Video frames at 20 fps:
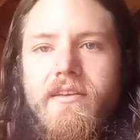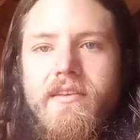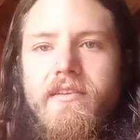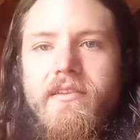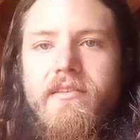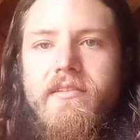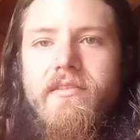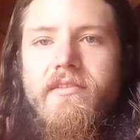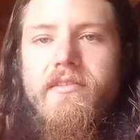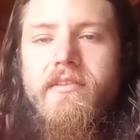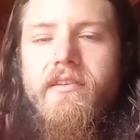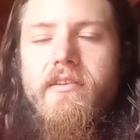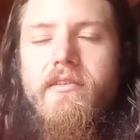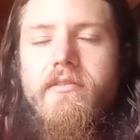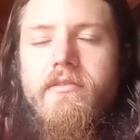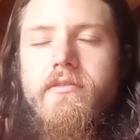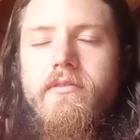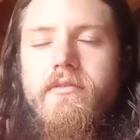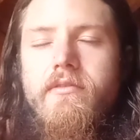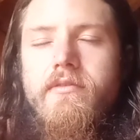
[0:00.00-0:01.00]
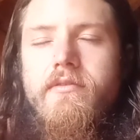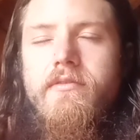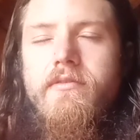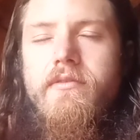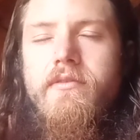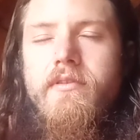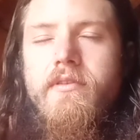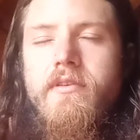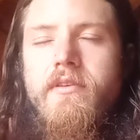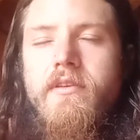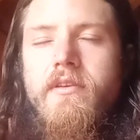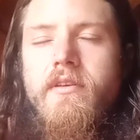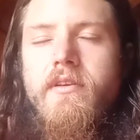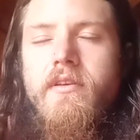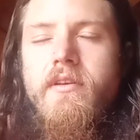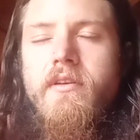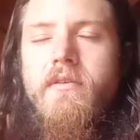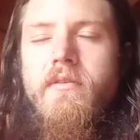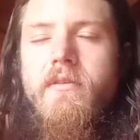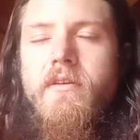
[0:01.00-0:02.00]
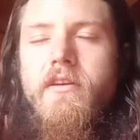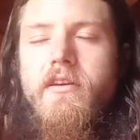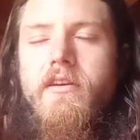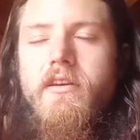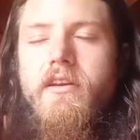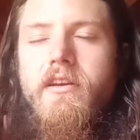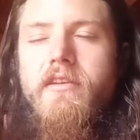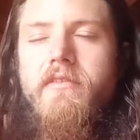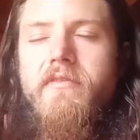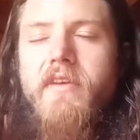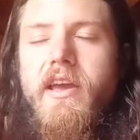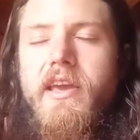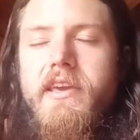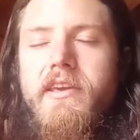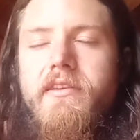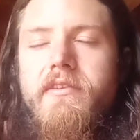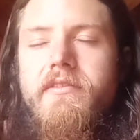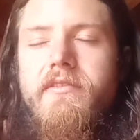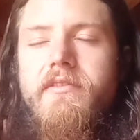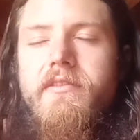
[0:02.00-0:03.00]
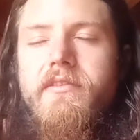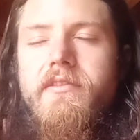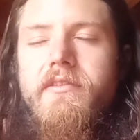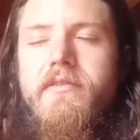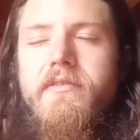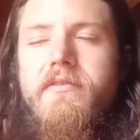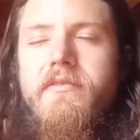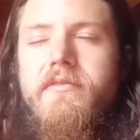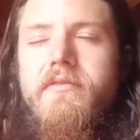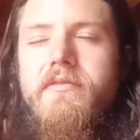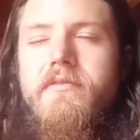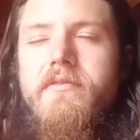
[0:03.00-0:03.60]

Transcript: So, I'm going to invite you to